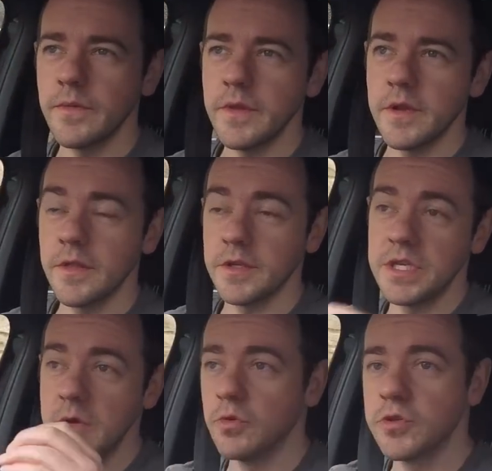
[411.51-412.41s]
the
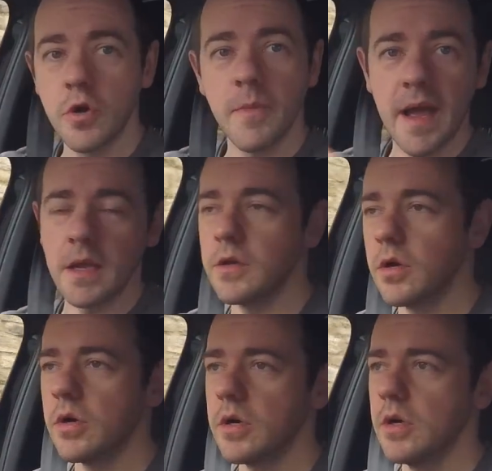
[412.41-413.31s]
cheap ones come at and
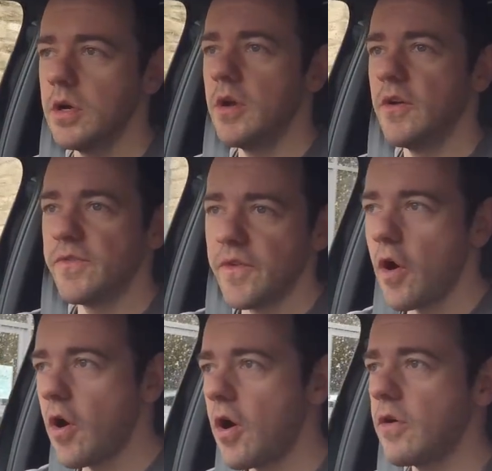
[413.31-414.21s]
go
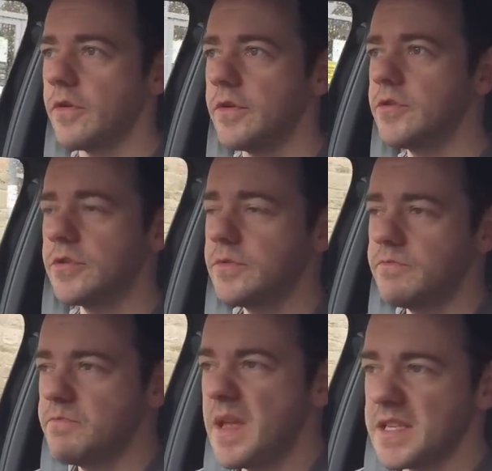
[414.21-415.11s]
for, and just
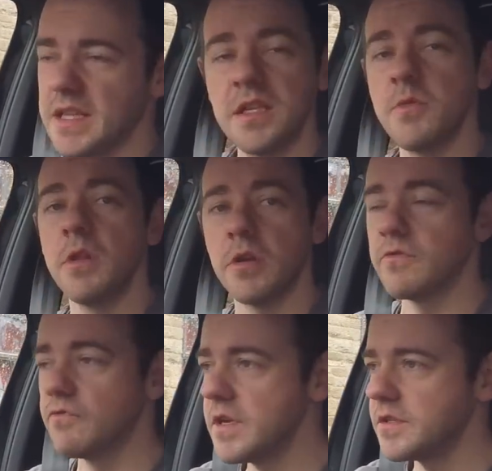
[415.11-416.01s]
basically doing lots
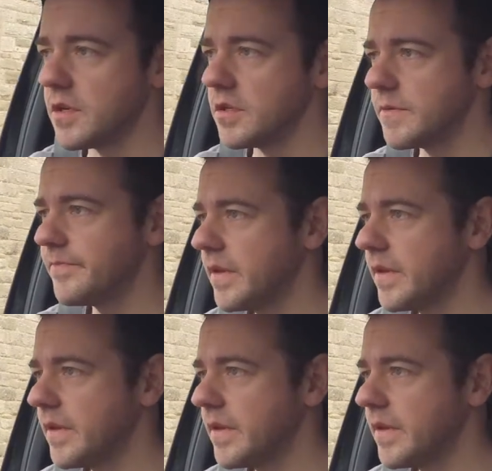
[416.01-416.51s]
of research.